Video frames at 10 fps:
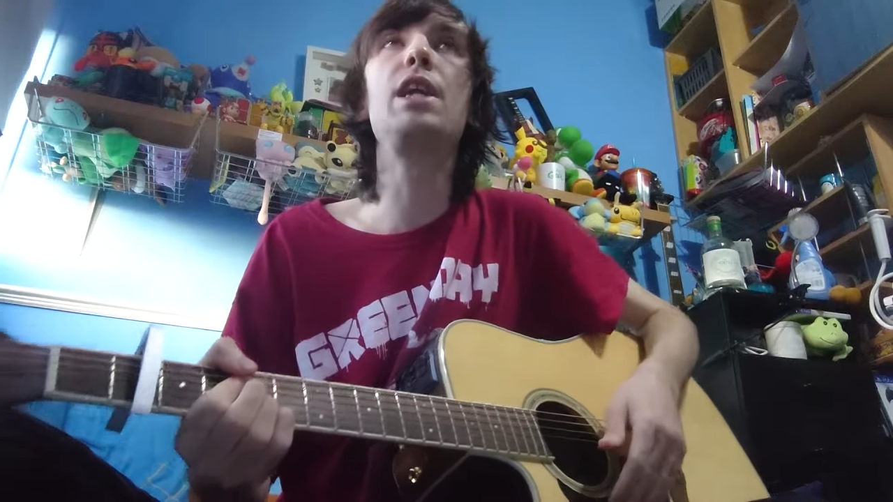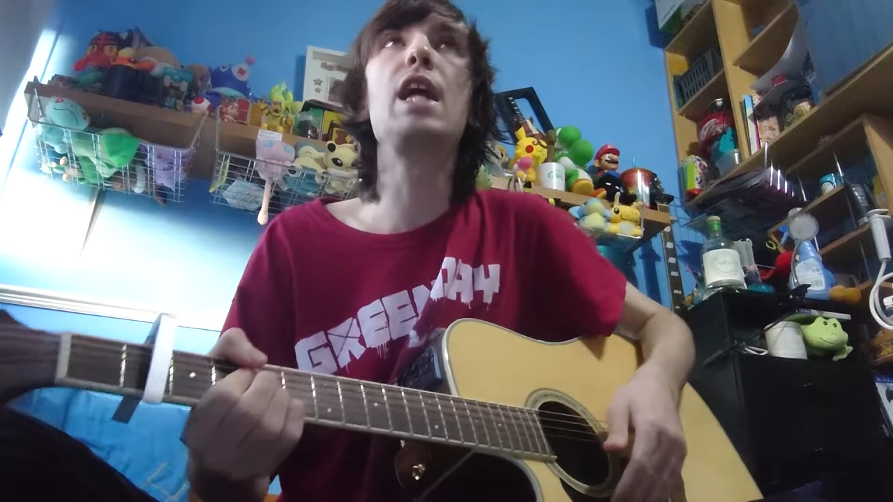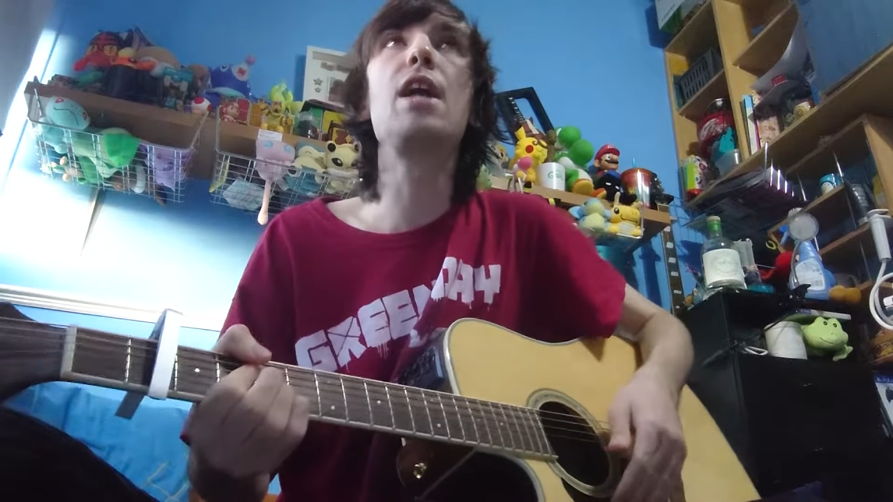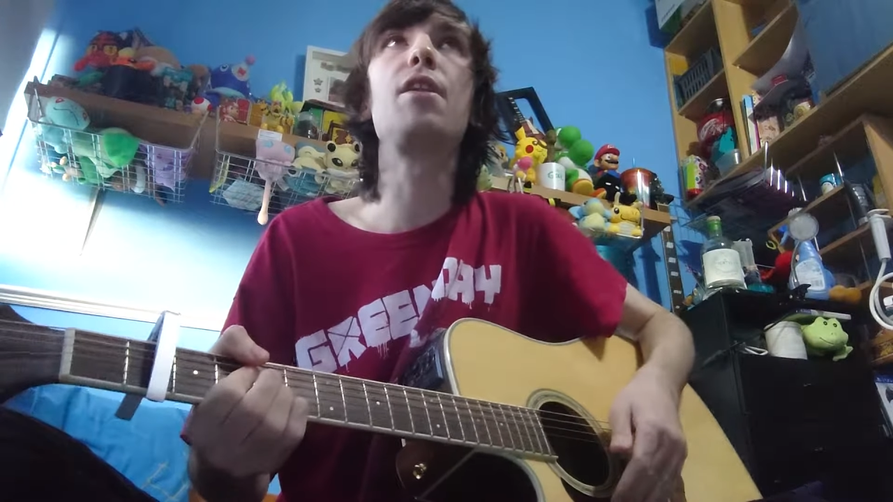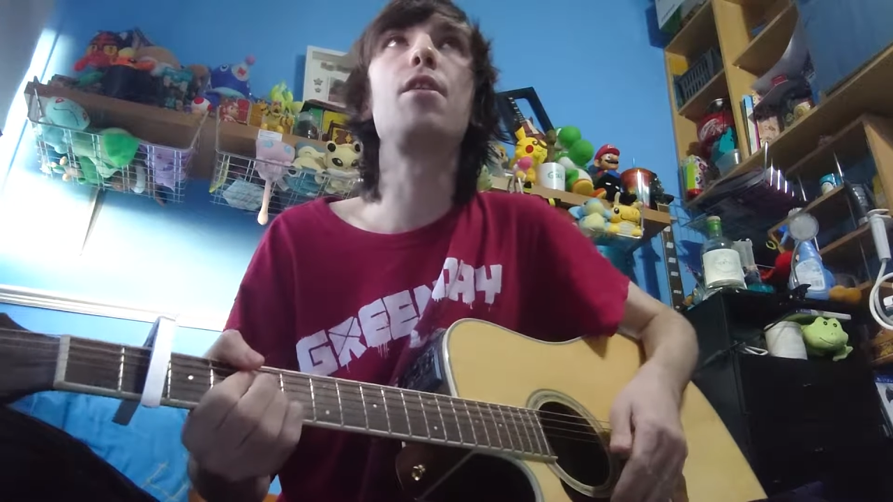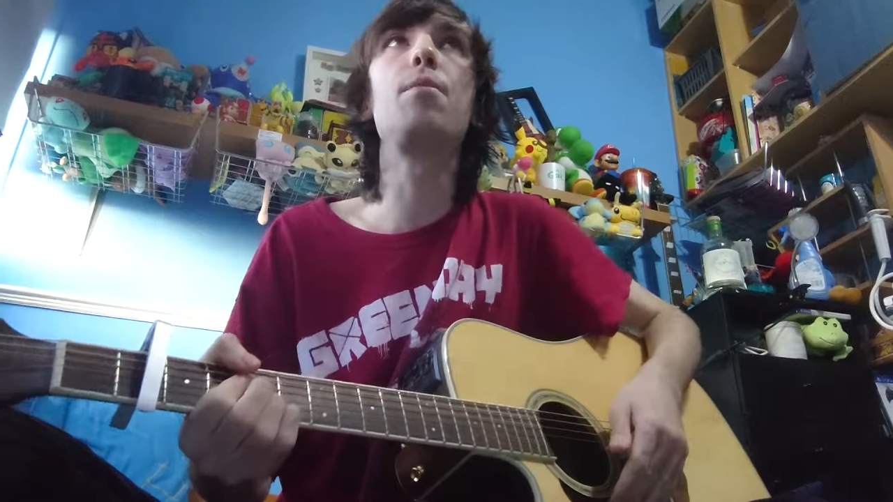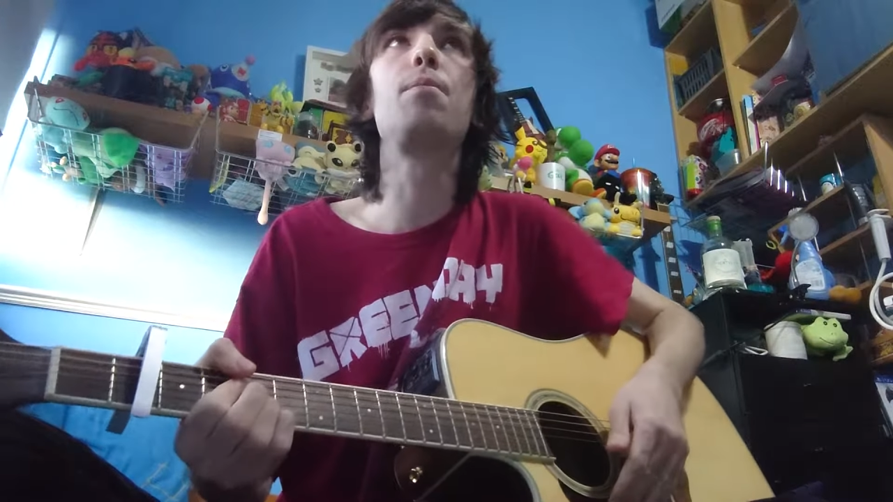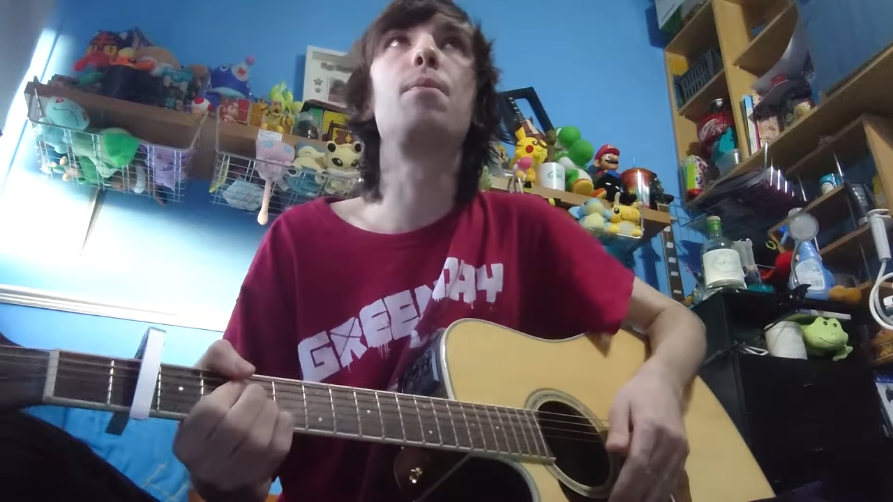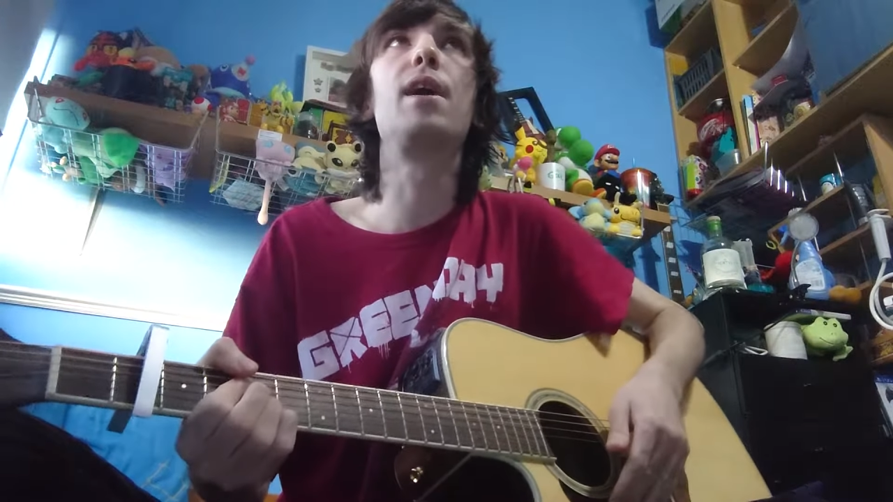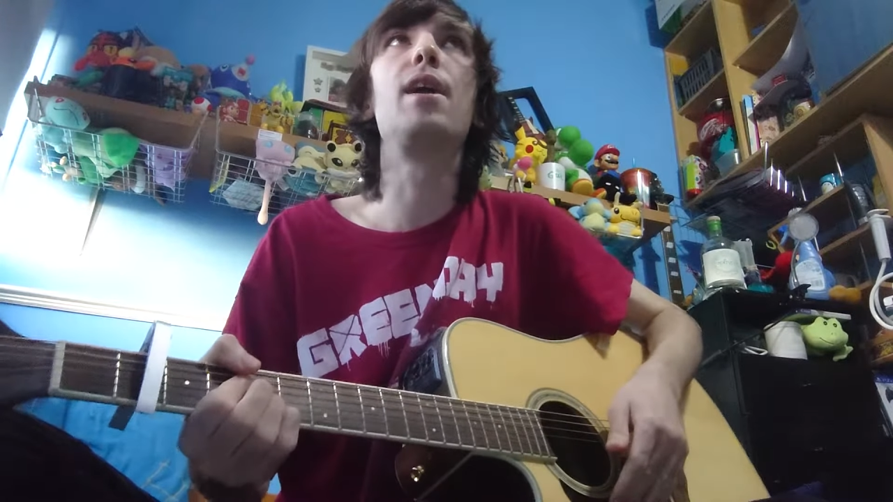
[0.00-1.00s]
and I'm
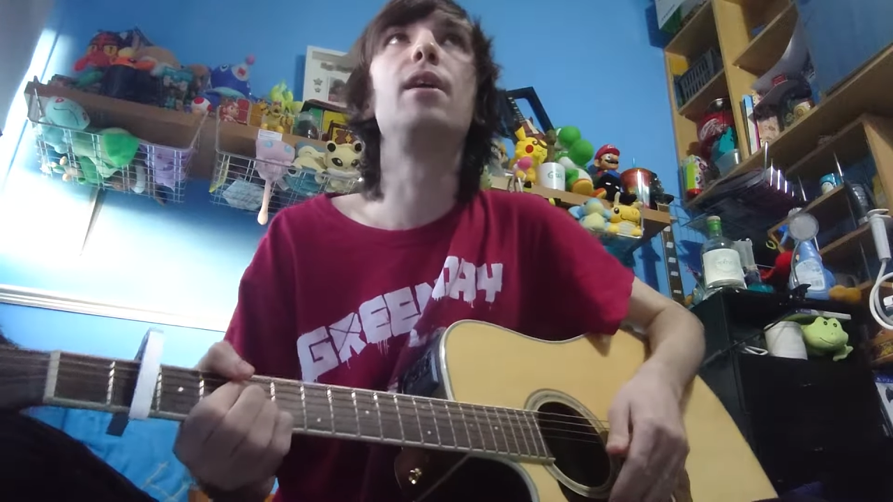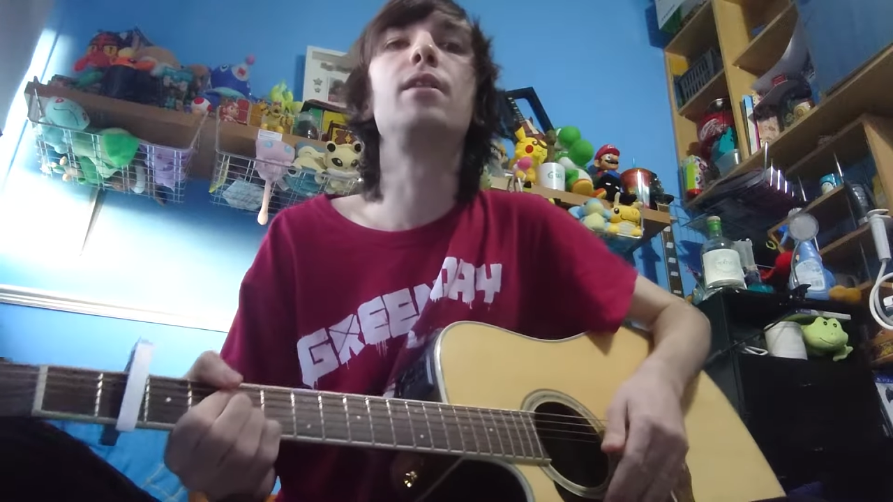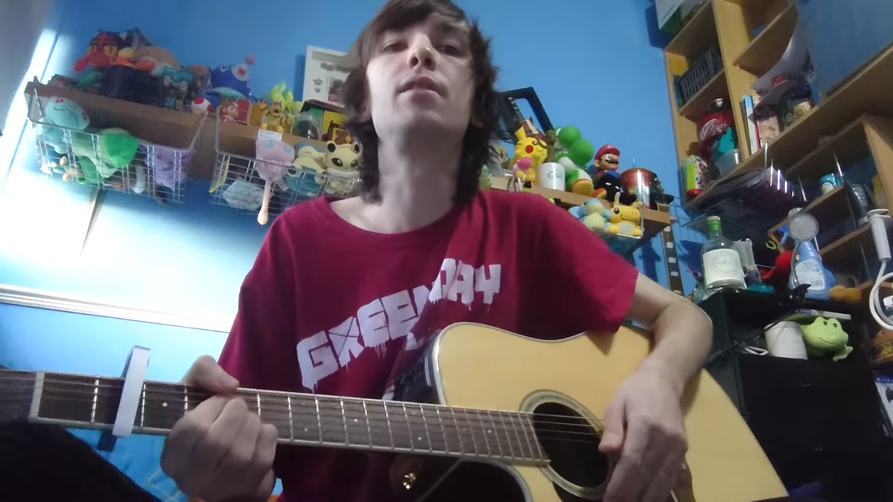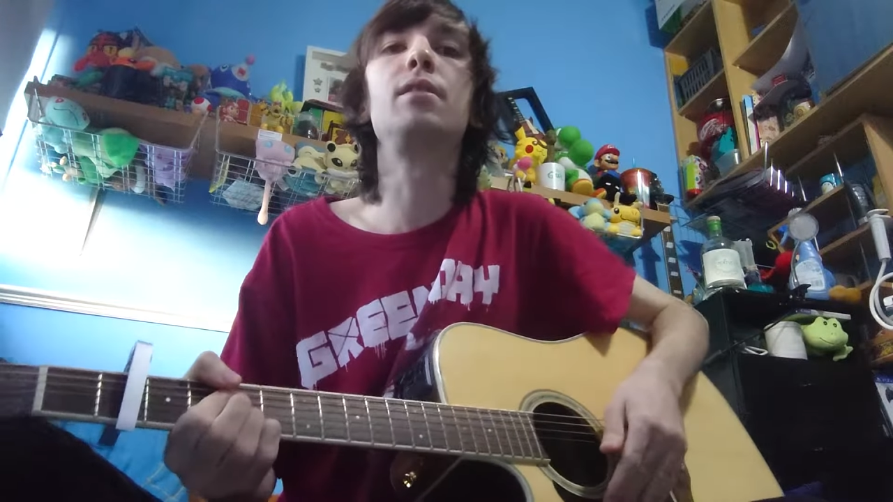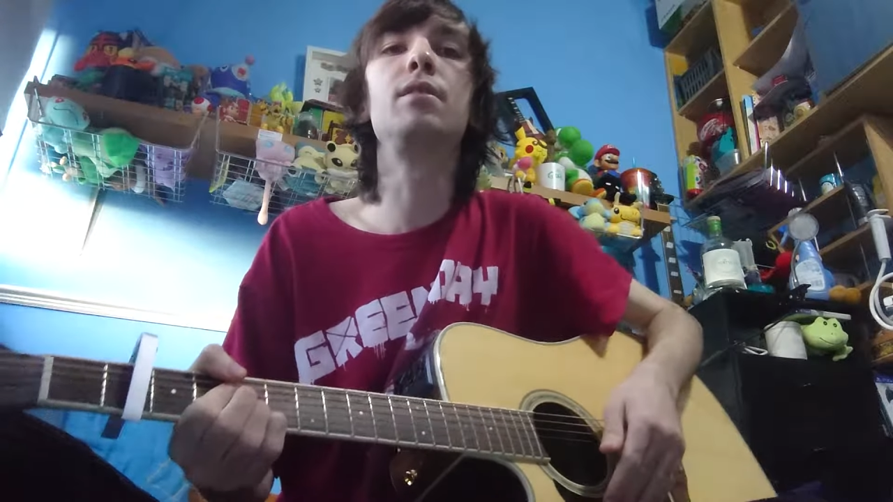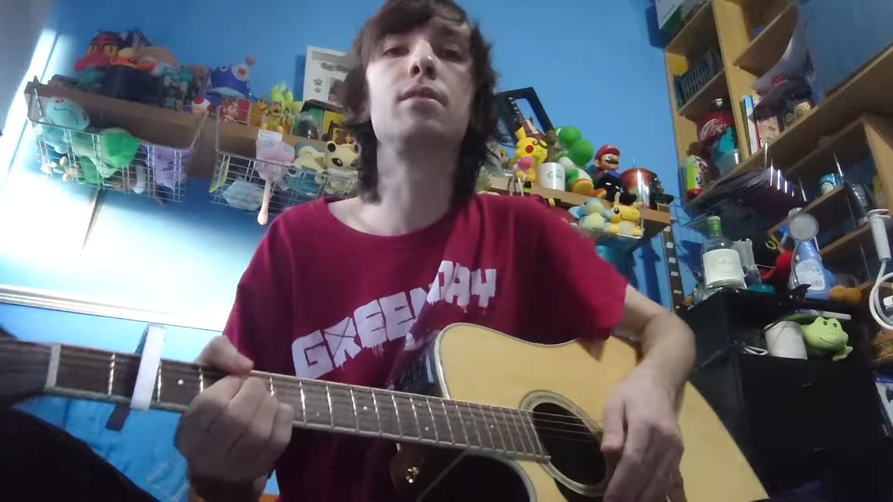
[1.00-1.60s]
the pen.